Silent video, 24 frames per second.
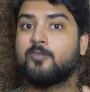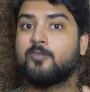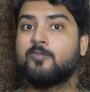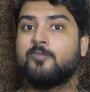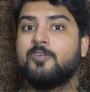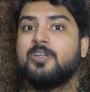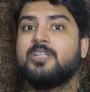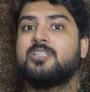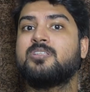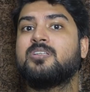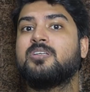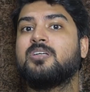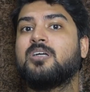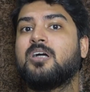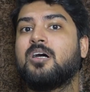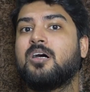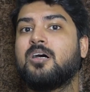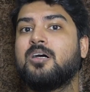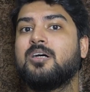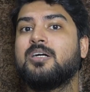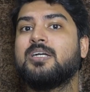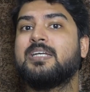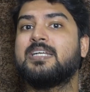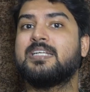with
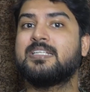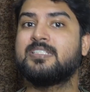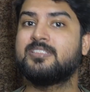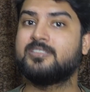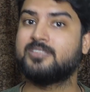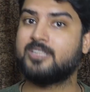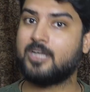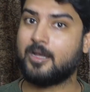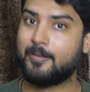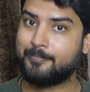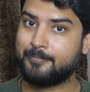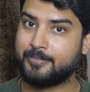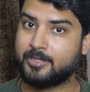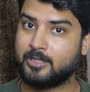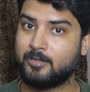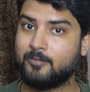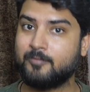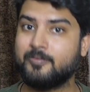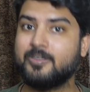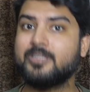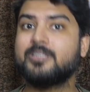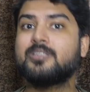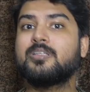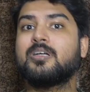a example
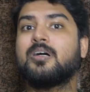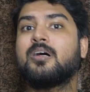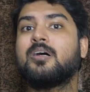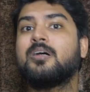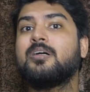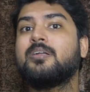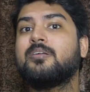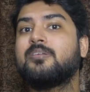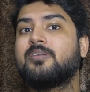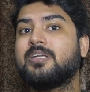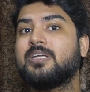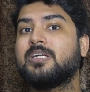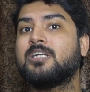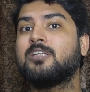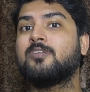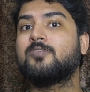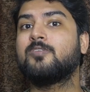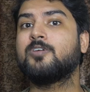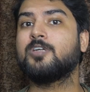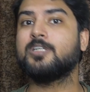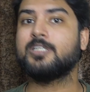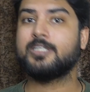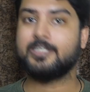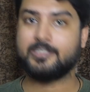with a real
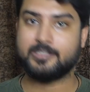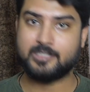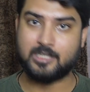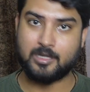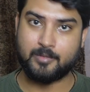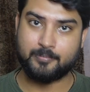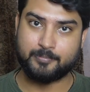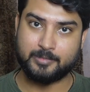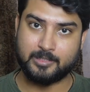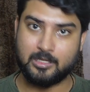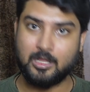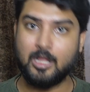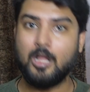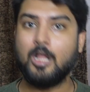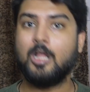world example